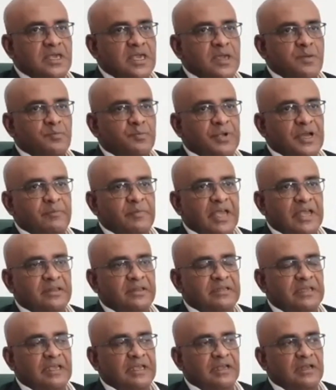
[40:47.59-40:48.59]

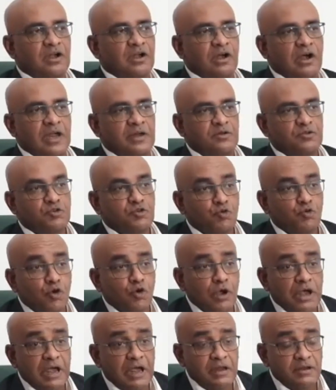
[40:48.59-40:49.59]
implementing and
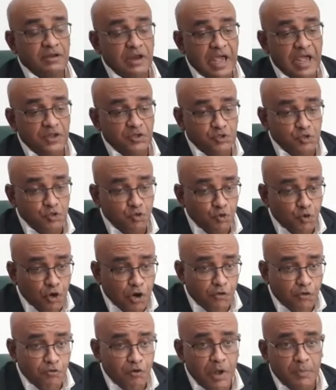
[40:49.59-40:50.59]
through
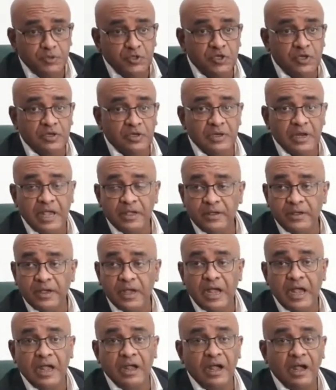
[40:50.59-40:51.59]
corruption.
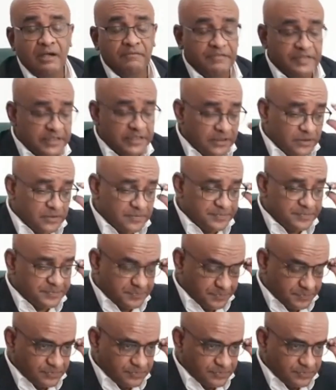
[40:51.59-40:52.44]
I have to